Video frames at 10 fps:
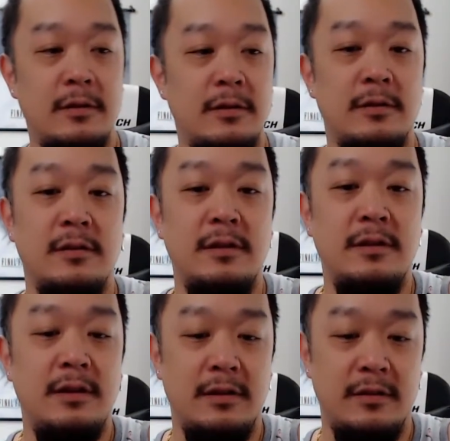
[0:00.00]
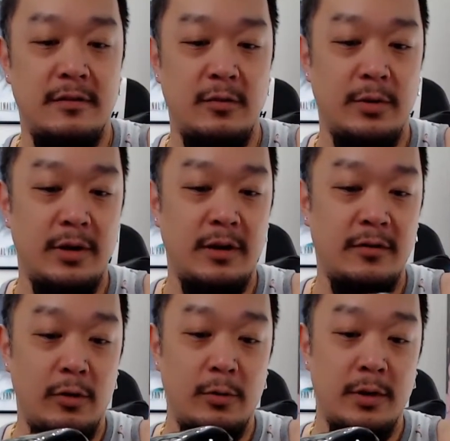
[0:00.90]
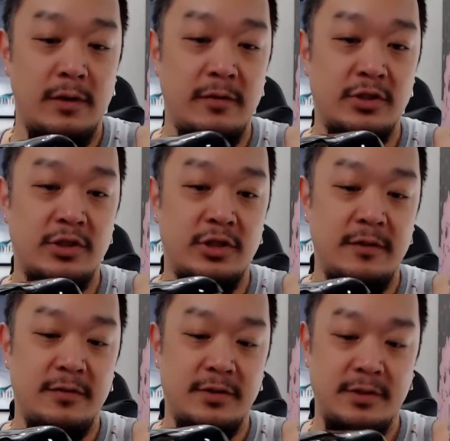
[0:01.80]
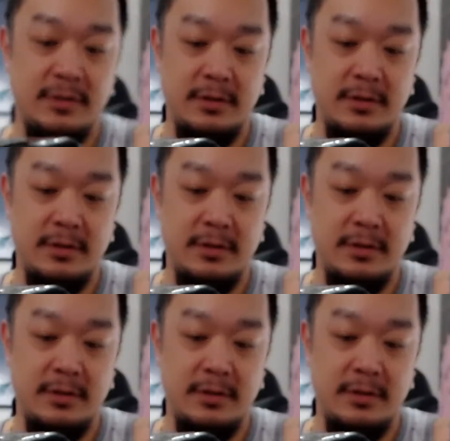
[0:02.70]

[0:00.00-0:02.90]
The detailing's super nice. Oh, it even shifts.